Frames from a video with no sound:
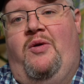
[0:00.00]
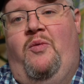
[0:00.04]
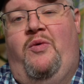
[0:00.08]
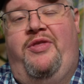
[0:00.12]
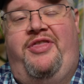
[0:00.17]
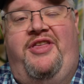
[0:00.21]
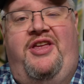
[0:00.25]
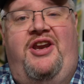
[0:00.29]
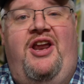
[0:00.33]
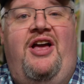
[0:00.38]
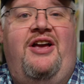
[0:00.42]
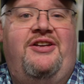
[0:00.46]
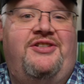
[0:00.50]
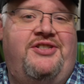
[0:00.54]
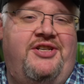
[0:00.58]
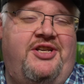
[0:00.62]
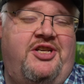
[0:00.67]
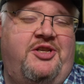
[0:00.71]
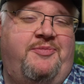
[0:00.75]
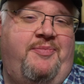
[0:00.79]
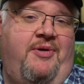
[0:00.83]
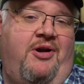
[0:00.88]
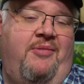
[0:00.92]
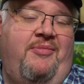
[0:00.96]
with the Anoxic
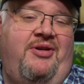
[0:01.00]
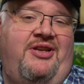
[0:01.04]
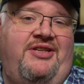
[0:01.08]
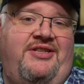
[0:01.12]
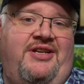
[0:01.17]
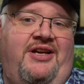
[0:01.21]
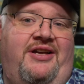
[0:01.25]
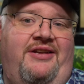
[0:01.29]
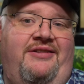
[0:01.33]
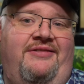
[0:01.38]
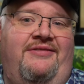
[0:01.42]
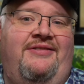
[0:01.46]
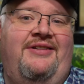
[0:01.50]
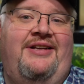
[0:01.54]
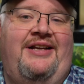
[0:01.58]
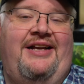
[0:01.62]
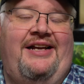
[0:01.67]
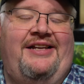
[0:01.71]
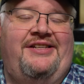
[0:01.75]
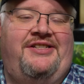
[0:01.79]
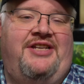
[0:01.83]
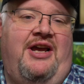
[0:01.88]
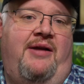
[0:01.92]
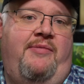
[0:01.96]
experiment done,
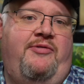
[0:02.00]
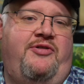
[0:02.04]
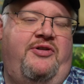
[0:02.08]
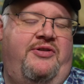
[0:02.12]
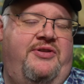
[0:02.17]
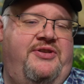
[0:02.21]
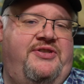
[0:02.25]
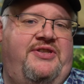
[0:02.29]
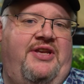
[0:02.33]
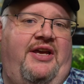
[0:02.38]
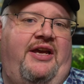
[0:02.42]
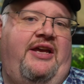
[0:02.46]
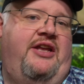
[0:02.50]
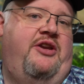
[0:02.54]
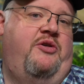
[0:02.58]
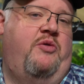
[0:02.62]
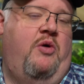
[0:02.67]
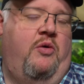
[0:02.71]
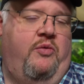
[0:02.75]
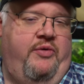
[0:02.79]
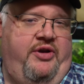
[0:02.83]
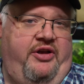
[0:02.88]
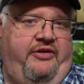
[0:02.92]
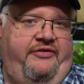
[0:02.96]
it's time to turn this thing into
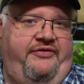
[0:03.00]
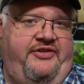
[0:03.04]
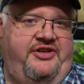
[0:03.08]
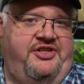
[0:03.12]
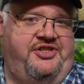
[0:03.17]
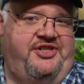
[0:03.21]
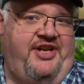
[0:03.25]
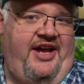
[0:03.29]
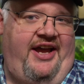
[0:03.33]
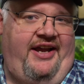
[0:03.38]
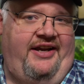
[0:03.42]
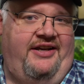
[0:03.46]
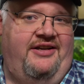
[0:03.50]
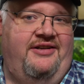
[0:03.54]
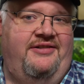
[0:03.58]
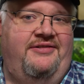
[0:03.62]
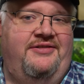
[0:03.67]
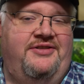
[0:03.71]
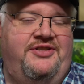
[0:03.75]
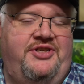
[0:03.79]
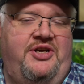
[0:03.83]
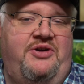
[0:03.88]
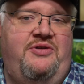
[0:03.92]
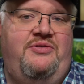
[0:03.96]
a real fish tank.
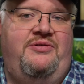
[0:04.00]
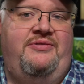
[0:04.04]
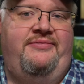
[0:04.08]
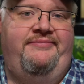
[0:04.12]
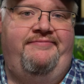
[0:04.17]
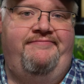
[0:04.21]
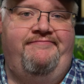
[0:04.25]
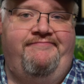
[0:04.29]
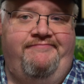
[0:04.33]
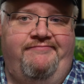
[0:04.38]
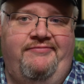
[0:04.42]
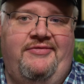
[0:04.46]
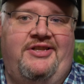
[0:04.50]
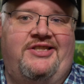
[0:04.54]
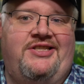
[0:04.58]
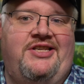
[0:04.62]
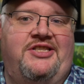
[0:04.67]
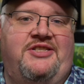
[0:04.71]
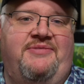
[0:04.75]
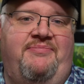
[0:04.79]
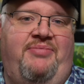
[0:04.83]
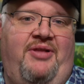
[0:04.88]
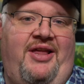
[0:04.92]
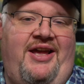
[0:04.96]
So, let's
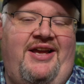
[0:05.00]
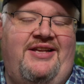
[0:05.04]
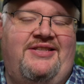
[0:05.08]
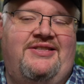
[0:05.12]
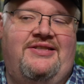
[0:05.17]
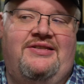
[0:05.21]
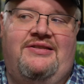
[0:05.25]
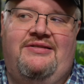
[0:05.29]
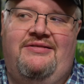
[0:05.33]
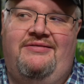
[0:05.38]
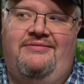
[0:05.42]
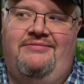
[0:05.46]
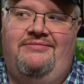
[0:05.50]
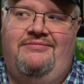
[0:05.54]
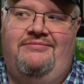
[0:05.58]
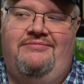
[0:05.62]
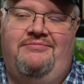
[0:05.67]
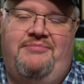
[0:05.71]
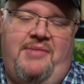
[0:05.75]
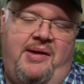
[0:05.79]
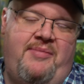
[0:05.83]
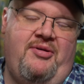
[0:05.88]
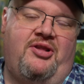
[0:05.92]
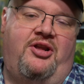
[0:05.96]
get some plants,
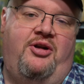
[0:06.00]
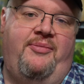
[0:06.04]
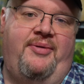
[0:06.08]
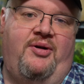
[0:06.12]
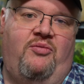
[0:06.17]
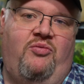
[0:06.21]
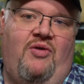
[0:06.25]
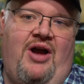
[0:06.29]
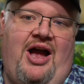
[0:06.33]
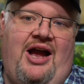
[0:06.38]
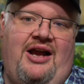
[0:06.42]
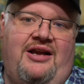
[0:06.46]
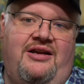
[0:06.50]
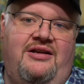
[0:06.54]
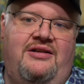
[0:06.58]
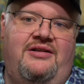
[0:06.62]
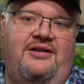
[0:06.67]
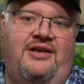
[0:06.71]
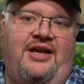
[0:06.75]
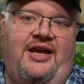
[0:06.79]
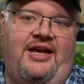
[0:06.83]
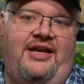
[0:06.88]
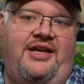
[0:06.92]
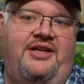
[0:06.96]
maybe a little bit of rock,
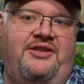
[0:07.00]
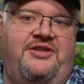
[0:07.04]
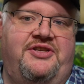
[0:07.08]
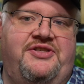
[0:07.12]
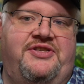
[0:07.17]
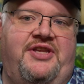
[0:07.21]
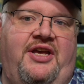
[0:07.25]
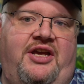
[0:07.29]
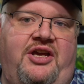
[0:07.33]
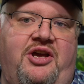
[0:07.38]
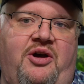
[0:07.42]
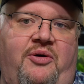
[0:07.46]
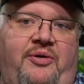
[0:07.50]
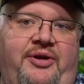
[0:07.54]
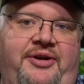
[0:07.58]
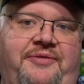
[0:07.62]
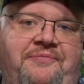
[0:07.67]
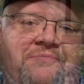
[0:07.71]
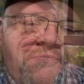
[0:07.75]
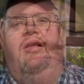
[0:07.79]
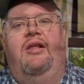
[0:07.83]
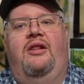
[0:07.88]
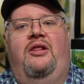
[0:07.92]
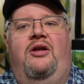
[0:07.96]
and get this thing going.
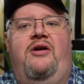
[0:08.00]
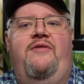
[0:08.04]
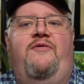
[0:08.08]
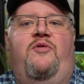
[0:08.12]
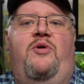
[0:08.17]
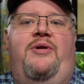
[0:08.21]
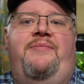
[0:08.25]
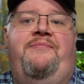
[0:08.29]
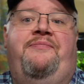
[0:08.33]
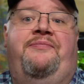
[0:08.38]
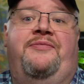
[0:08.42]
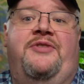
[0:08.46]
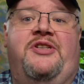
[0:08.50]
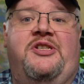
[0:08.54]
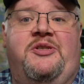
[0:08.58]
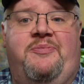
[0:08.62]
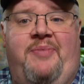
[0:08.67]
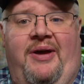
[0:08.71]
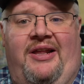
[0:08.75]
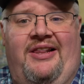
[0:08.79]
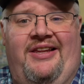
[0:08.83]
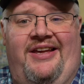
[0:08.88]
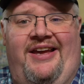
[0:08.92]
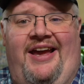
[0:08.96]
Hello everyone, this is
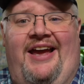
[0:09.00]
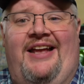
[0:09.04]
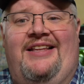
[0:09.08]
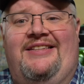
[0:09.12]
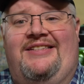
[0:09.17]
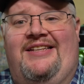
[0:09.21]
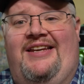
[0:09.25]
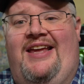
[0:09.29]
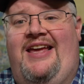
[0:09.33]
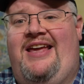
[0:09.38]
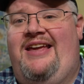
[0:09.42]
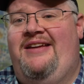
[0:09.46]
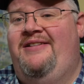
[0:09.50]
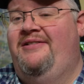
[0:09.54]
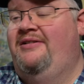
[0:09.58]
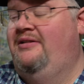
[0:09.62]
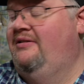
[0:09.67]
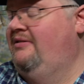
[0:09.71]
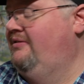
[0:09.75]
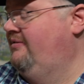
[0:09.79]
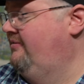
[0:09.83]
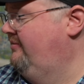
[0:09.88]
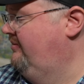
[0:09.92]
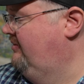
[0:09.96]
Bentley, and today,
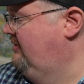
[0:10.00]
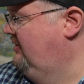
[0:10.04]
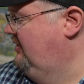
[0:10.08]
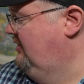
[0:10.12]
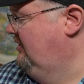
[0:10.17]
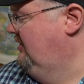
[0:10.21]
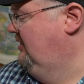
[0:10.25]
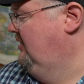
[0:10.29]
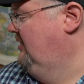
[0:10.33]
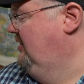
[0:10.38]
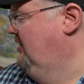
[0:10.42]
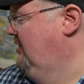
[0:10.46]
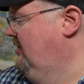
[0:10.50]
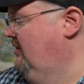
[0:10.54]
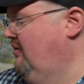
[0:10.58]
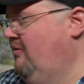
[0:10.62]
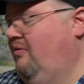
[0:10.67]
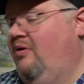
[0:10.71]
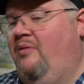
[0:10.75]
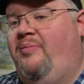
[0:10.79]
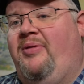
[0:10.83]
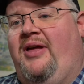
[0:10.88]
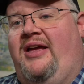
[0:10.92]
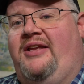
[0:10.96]

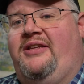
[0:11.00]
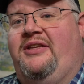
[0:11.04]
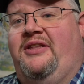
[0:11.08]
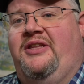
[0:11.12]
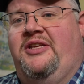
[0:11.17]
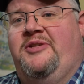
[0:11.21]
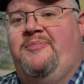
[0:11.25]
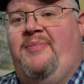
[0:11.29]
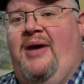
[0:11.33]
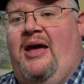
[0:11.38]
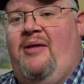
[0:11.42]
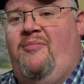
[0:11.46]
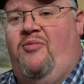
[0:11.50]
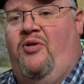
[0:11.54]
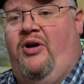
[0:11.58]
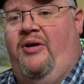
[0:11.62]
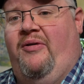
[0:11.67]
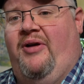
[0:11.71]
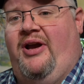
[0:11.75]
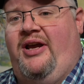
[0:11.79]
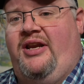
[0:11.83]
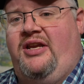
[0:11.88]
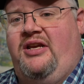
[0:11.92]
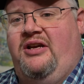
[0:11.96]
we're planting this bad boy
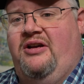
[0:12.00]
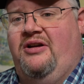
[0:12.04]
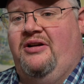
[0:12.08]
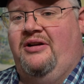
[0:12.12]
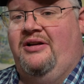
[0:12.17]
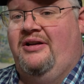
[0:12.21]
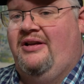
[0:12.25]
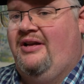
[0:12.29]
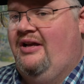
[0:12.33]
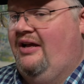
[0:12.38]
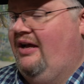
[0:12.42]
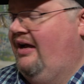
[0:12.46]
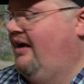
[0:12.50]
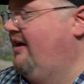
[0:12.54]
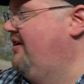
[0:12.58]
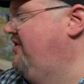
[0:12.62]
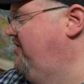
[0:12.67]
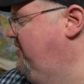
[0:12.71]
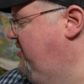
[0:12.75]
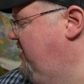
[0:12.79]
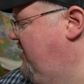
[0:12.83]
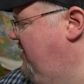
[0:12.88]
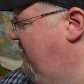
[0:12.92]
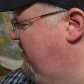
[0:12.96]
right here.
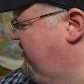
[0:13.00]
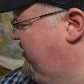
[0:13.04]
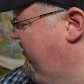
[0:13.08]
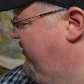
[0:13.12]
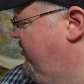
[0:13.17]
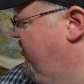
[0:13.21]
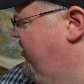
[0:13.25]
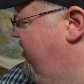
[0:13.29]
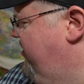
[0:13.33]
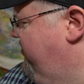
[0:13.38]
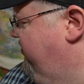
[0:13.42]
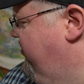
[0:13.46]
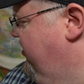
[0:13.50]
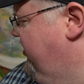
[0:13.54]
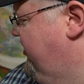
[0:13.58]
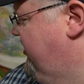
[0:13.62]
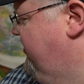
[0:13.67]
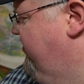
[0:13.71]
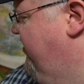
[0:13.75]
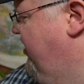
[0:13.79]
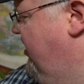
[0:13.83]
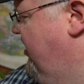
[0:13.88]
You can notice I've already put some